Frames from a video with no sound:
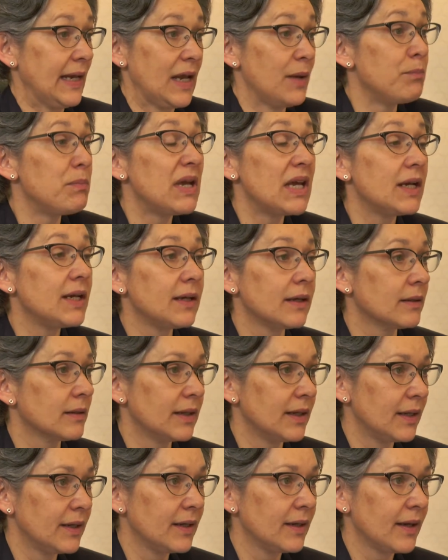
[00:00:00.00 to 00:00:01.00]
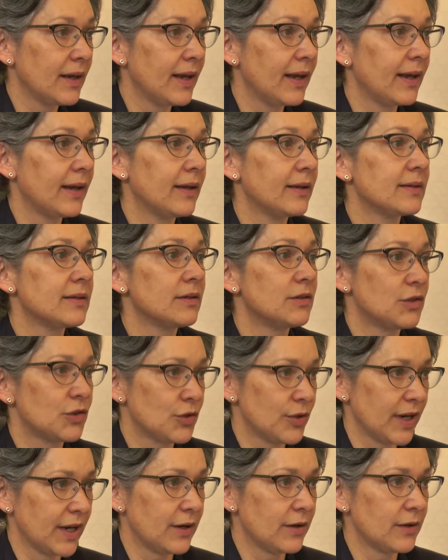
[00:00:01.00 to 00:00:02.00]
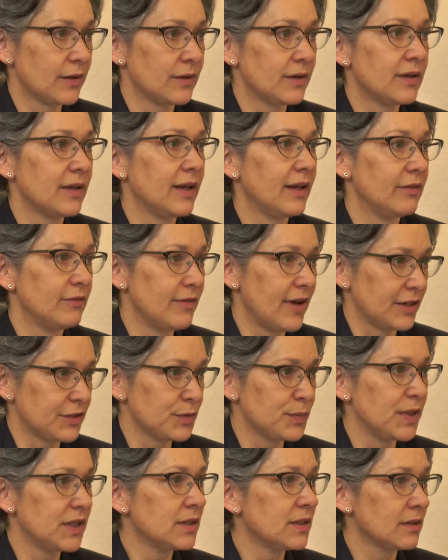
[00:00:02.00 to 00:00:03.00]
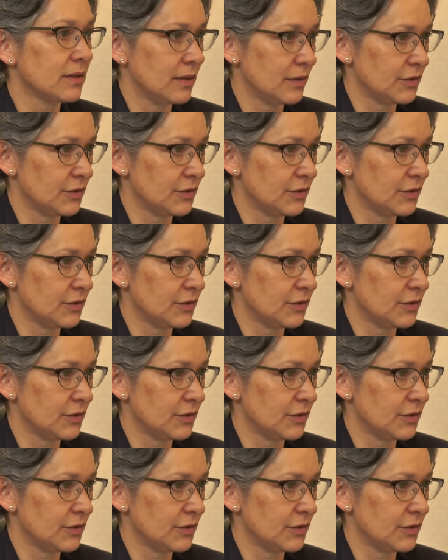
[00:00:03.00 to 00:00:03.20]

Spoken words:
immediately, it triggered investment.